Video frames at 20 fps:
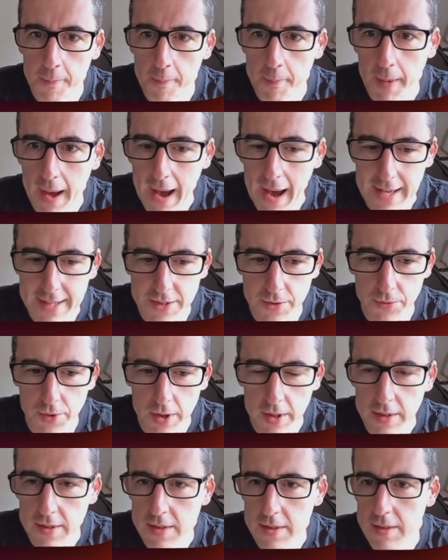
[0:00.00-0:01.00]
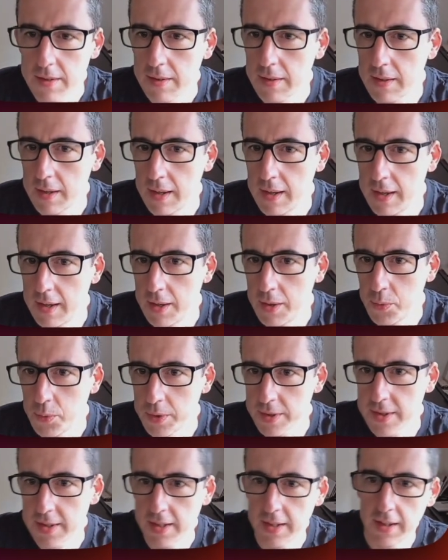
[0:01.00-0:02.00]
As it runs, we'll
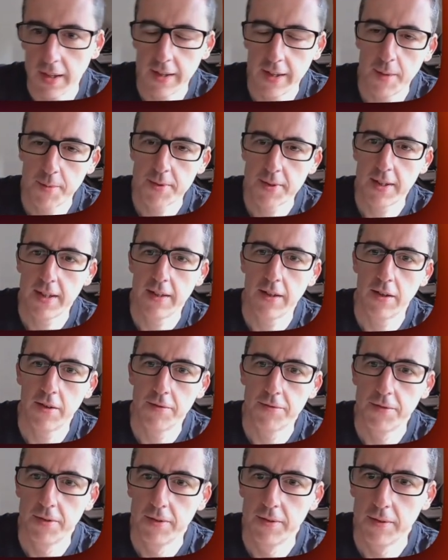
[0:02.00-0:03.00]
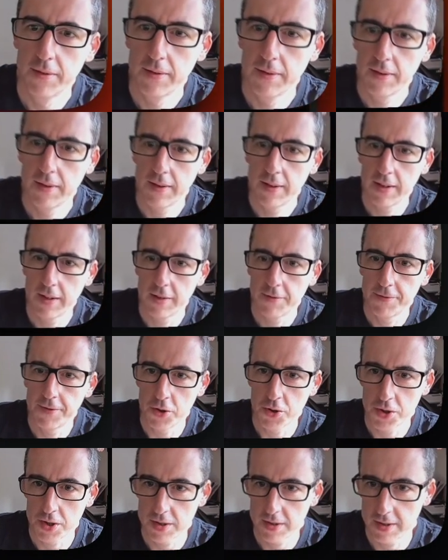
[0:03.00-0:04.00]
see an update of the
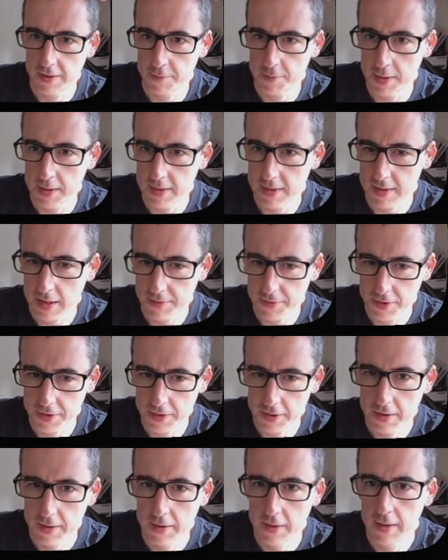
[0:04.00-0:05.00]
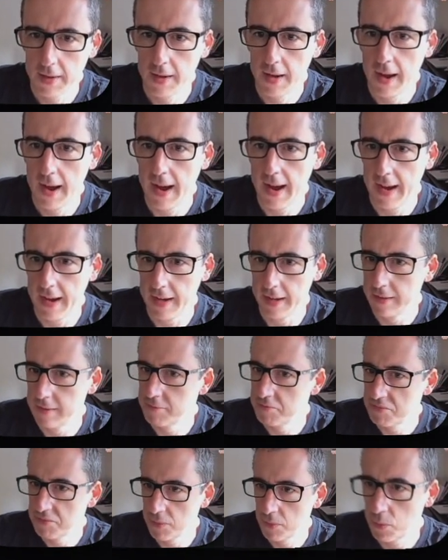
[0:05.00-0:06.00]
functions that have been discovered,
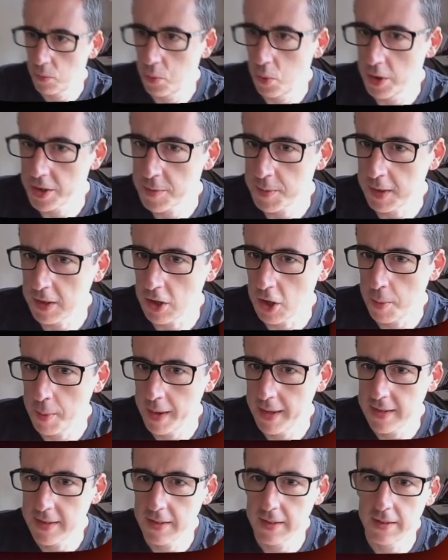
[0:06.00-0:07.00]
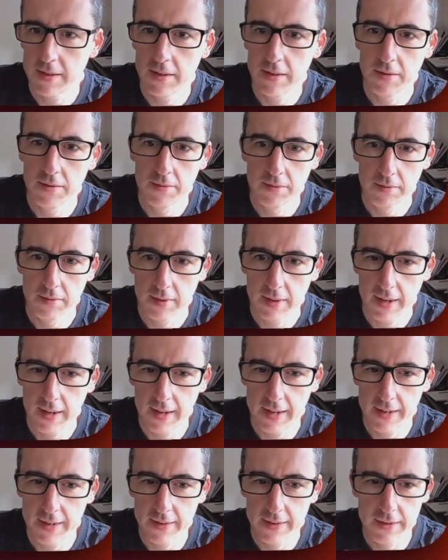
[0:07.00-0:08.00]
what's been commented,
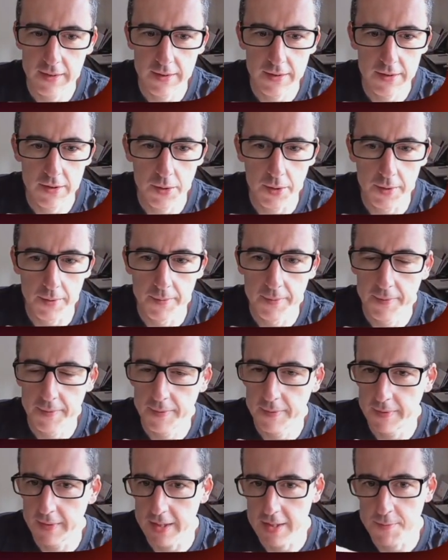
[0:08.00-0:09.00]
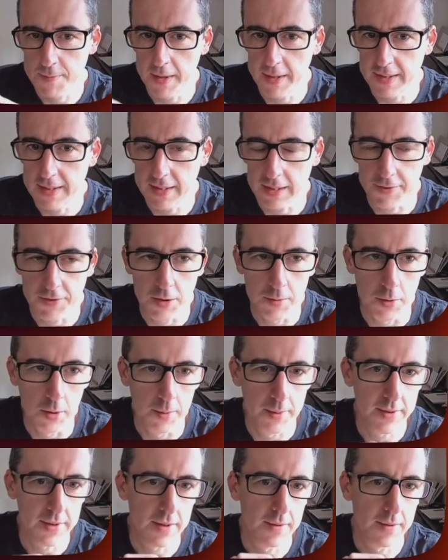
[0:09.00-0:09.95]
and so on. This might take a few moments.